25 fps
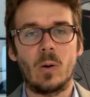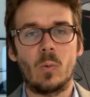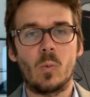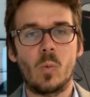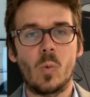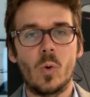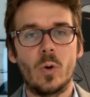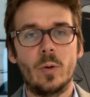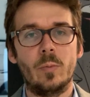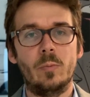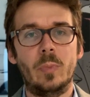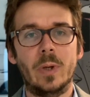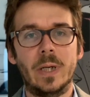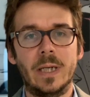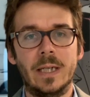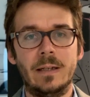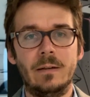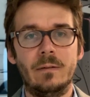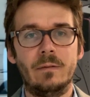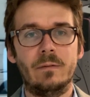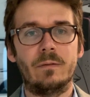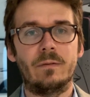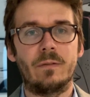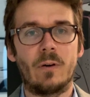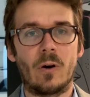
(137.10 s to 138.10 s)
would
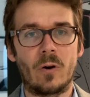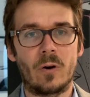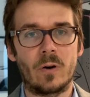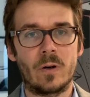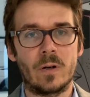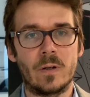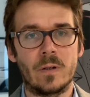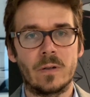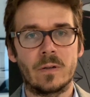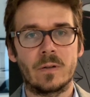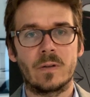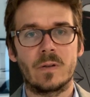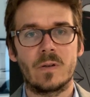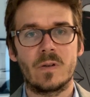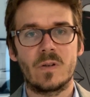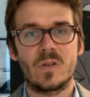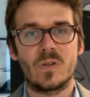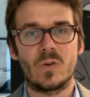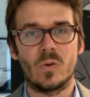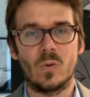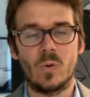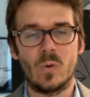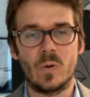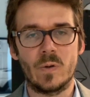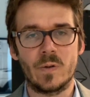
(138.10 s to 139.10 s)
be foreign
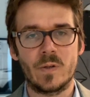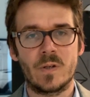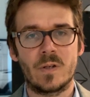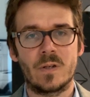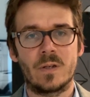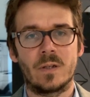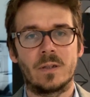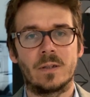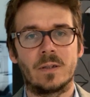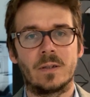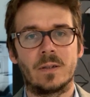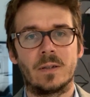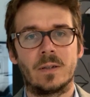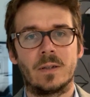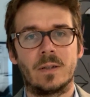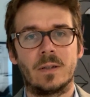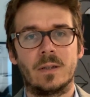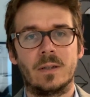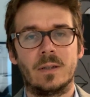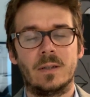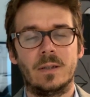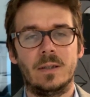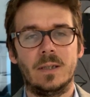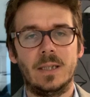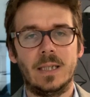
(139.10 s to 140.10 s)
sourced
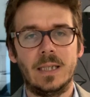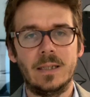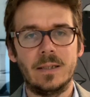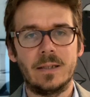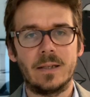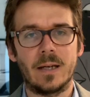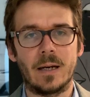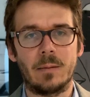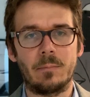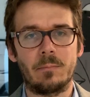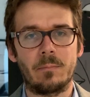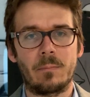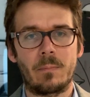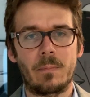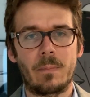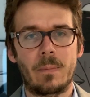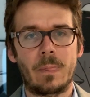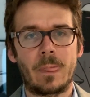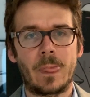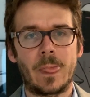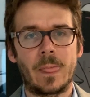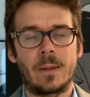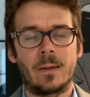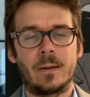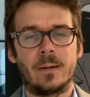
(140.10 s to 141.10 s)
income.
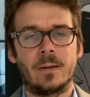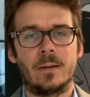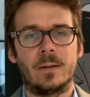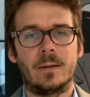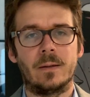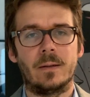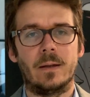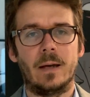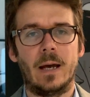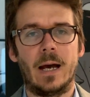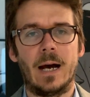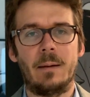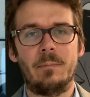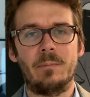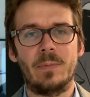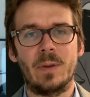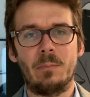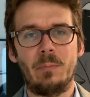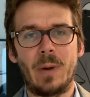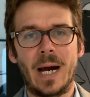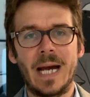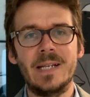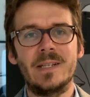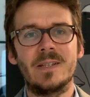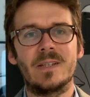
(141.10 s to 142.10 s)
The
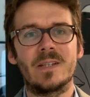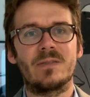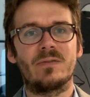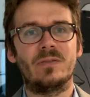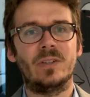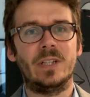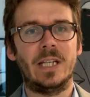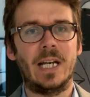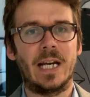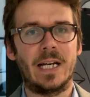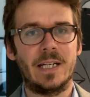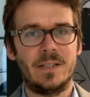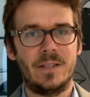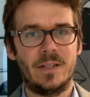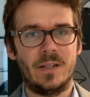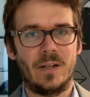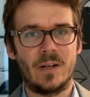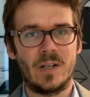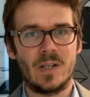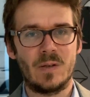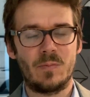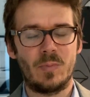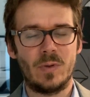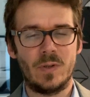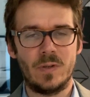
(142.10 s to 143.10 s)
basis for the
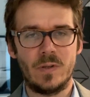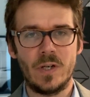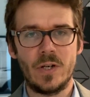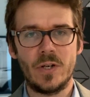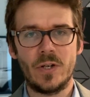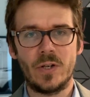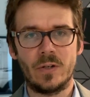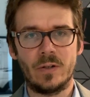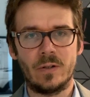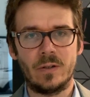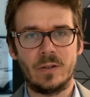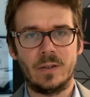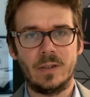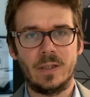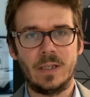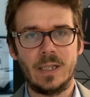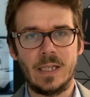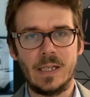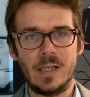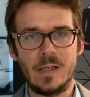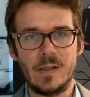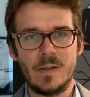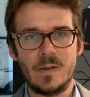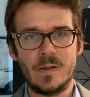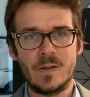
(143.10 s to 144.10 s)
ATO's position
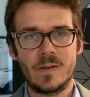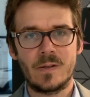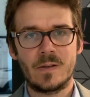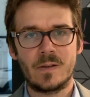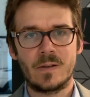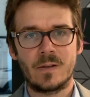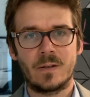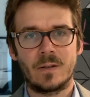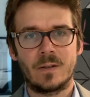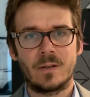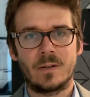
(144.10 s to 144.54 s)
is